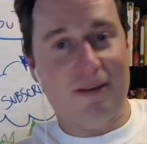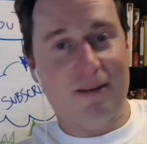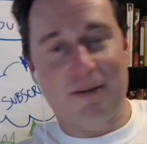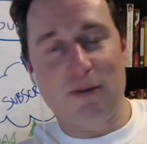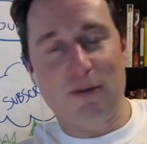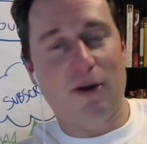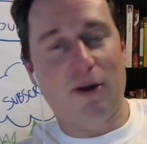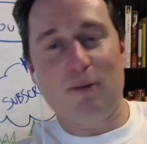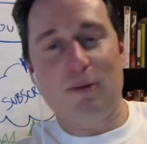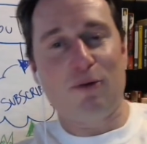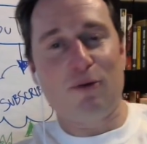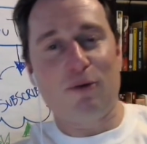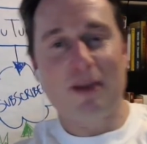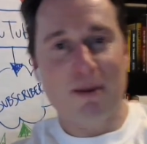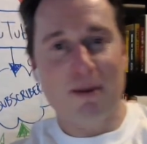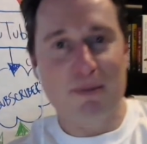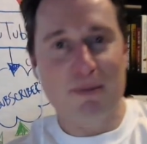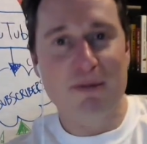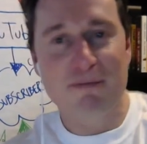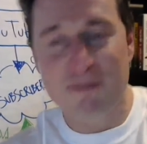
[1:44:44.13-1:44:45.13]
I won't.
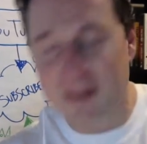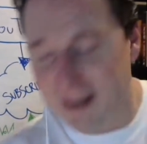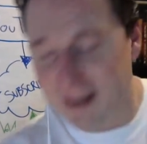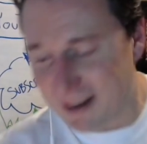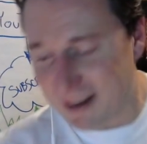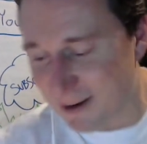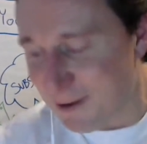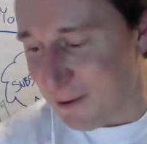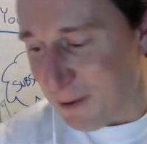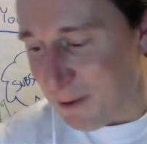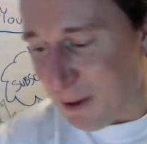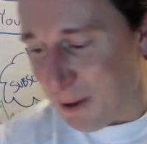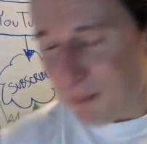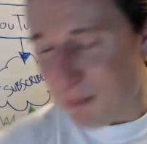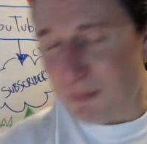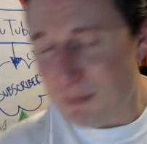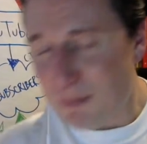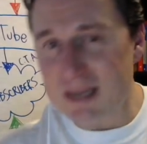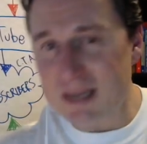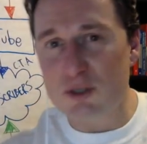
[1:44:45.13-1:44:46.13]
I'll be fine.
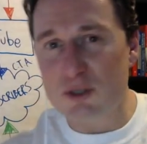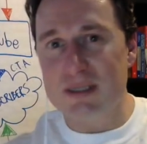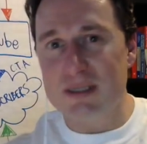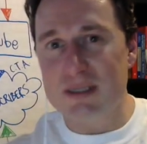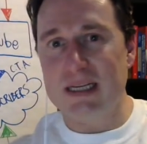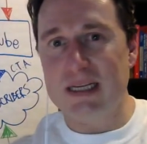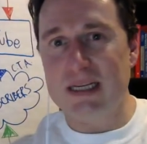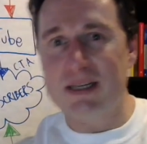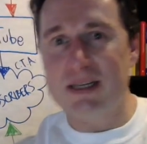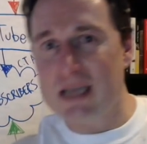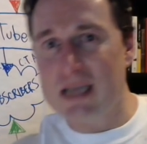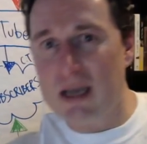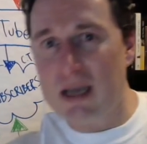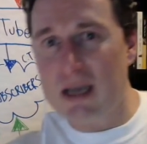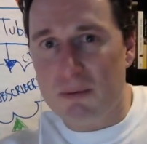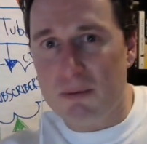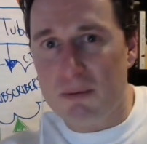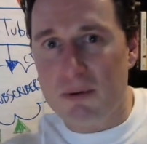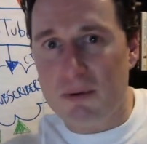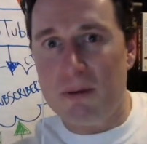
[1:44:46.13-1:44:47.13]
But it's just an
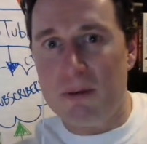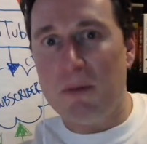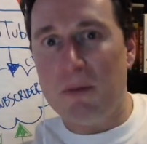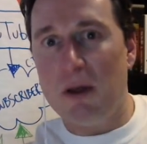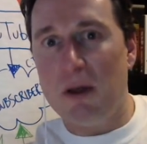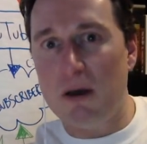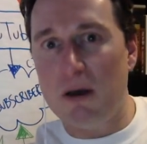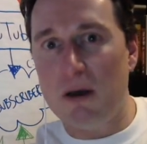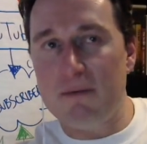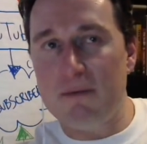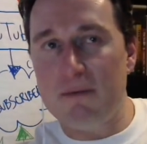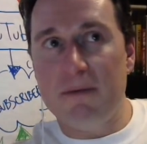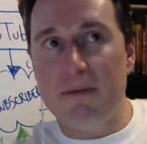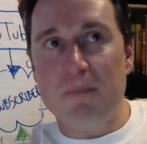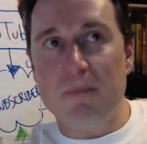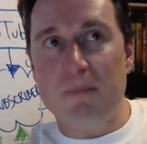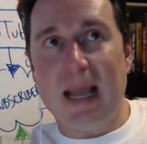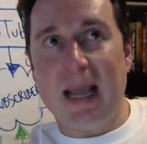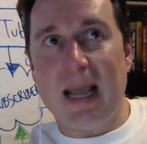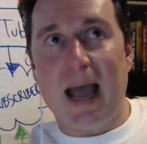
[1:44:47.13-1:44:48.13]
example of
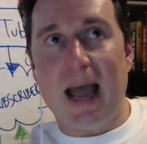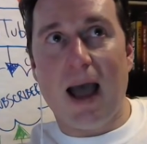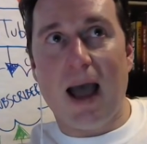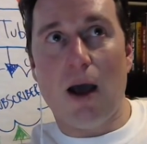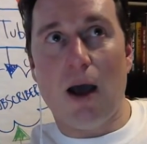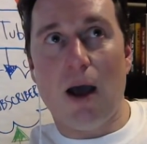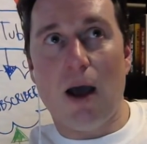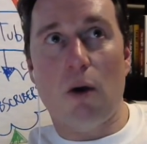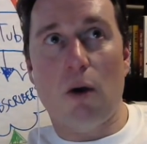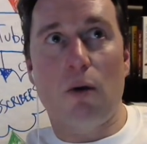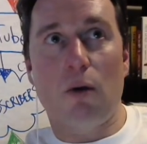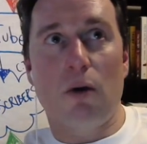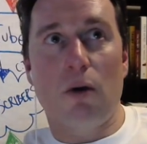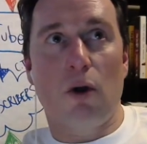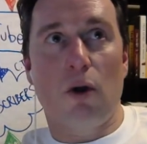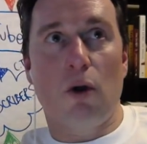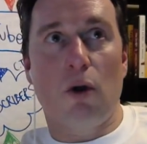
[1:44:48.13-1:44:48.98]
how